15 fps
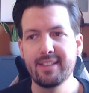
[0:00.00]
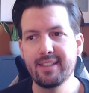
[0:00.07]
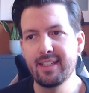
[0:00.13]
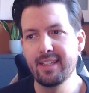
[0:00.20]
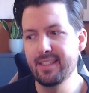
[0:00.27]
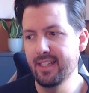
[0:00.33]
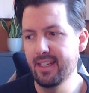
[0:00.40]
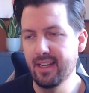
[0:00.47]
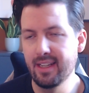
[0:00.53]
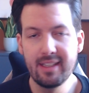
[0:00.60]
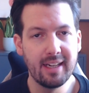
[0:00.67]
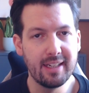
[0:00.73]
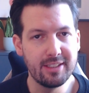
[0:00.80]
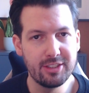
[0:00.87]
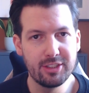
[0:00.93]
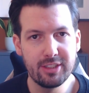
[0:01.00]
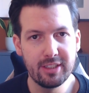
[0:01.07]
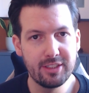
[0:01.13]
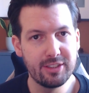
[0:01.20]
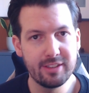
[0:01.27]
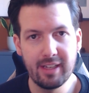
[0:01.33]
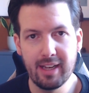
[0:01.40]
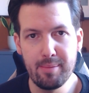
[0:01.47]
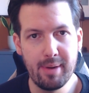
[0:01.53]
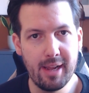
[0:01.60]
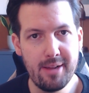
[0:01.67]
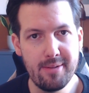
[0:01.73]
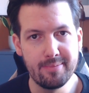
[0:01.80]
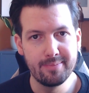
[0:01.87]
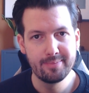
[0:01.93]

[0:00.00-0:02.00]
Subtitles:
then yeah, just let me know.